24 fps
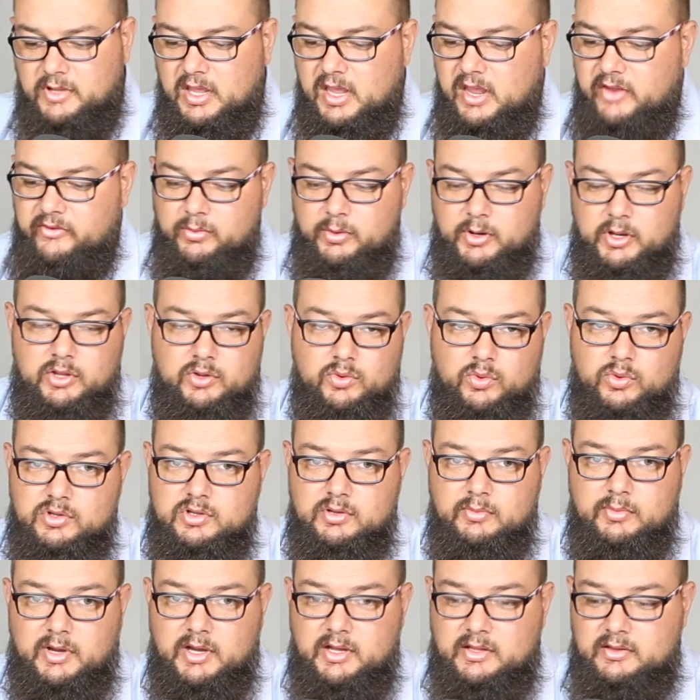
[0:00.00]
everybody talks
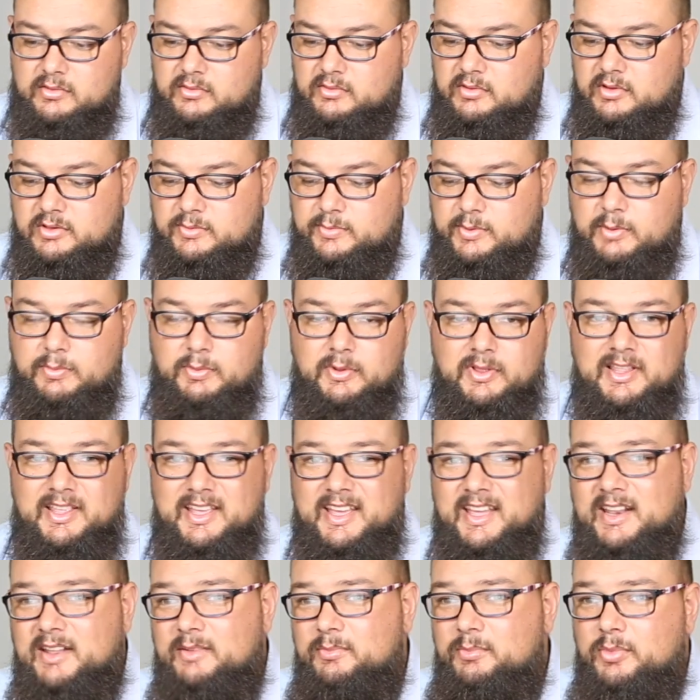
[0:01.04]
about. And there's people that
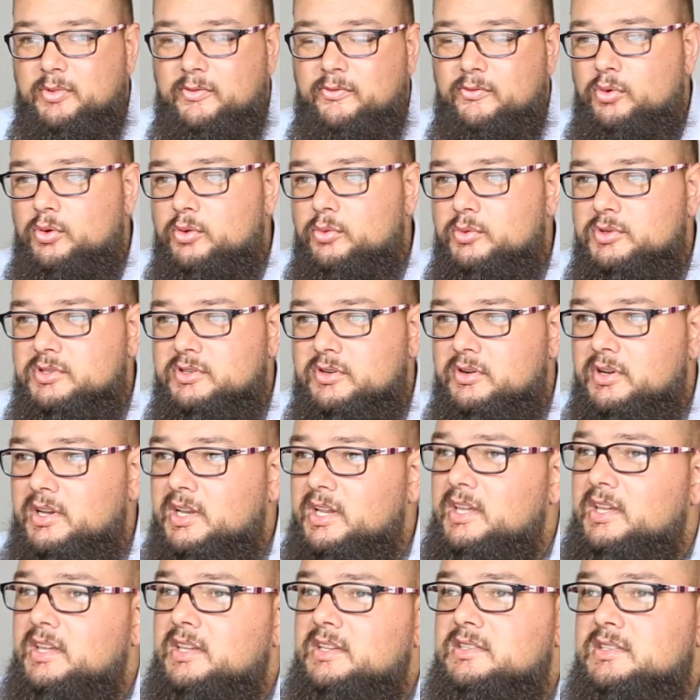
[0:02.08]
had it before it was
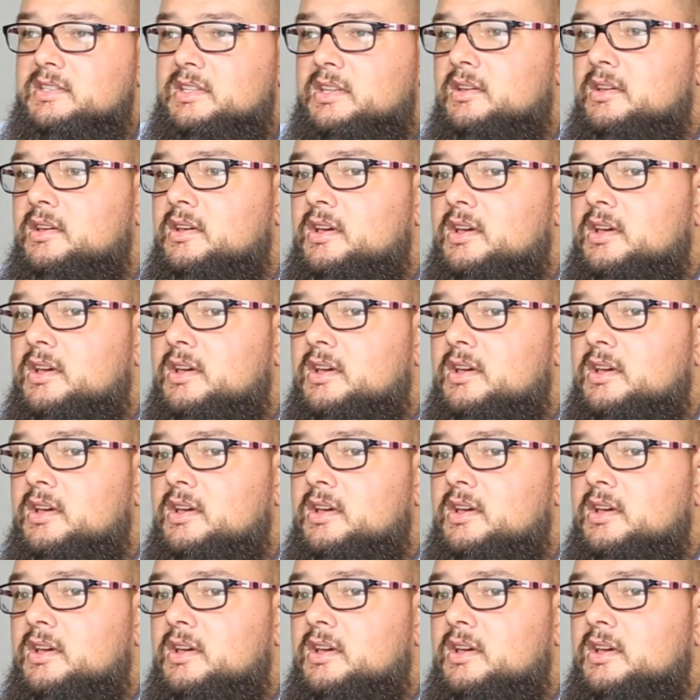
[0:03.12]
released.